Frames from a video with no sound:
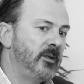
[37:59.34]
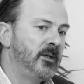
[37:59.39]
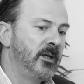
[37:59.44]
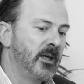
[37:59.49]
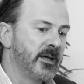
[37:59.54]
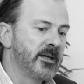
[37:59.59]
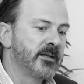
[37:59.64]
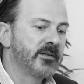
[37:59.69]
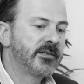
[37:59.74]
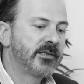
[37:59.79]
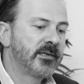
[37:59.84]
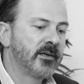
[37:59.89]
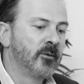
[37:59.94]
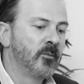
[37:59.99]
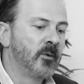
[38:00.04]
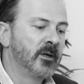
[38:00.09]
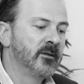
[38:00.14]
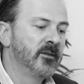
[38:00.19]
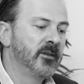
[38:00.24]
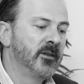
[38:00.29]
Yeah.
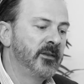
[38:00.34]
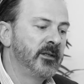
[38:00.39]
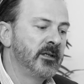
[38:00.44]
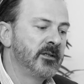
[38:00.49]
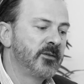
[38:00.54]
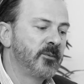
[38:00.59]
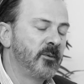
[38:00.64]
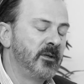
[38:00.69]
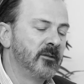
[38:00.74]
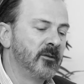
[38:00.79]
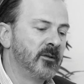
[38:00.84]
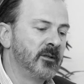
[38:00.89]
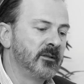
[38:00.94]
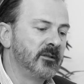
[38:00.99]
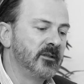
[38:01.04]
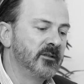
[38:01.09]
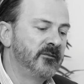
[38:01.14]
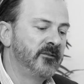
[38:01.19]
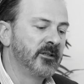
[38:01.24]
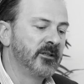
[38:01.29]
So one of the things we
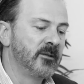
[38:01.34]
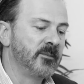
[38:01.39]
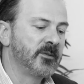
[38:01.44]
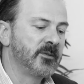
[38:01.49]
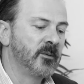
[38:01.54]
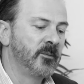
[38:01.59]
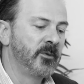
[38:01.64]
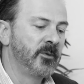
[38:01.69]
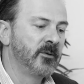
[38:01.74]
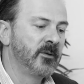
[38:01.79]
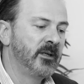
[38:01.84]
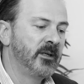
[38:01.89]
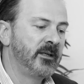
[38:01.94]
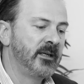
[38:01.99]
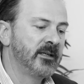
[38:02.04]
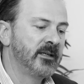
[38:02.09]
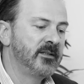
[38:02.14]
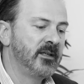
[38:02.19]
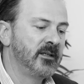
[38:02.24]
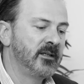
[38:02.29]
learned at Philips when we were
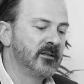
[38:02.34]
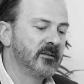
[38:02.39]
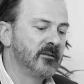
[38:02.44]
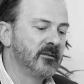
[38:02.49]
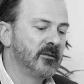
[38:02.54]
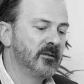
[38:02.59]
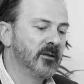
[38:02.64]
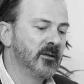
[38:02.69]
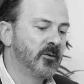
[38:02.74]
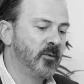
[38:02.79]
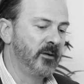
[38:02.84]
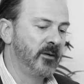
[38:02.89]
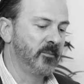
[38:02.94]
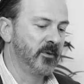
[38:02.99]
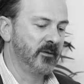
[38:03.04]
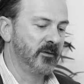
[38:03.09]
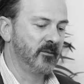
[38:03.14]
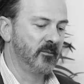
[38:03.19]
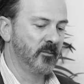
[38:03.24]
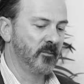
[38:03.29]
connecting
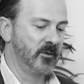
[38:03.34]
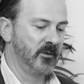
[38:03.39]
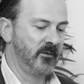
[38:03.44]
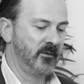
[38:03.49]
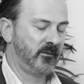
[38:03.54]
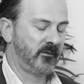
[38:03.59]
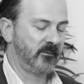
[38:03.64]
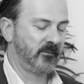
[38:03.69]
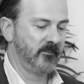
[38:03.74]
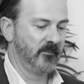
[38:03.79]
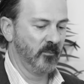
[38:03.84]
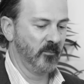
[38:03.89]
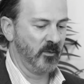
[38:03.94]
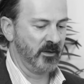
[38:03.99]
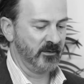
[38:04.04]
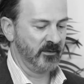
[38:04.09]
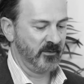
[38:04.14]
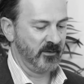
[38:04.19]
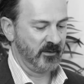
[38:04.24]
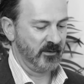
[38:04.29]
equipment was
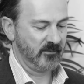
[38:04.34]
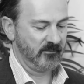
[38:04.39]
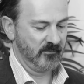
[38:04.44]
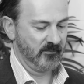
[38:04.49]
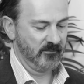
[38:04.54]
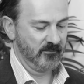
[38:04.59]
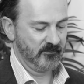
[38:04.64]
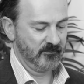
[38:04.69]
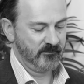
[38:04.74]
one of the